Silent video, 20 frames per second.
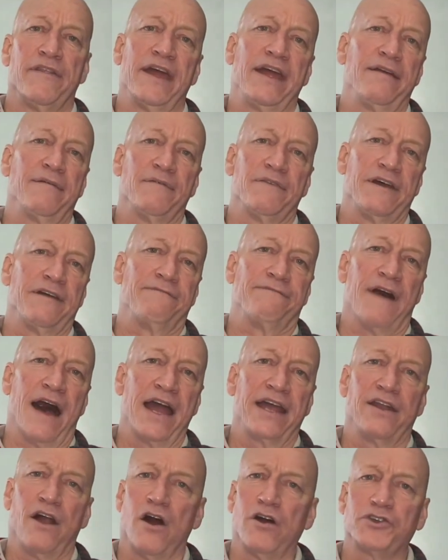they
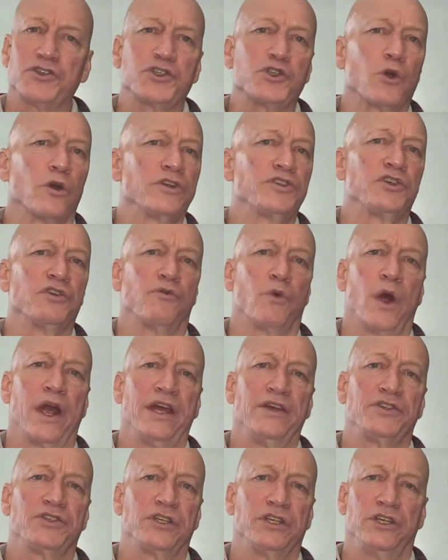find all sorts of
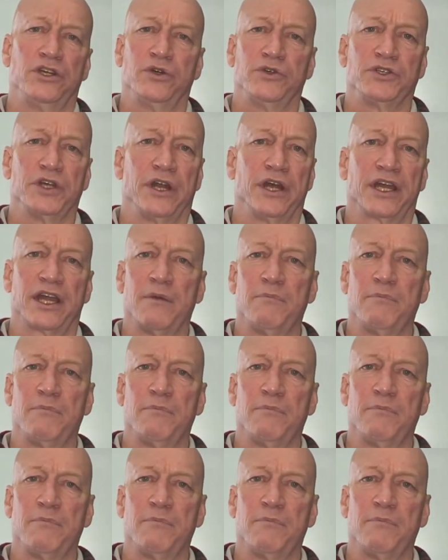ways to use it.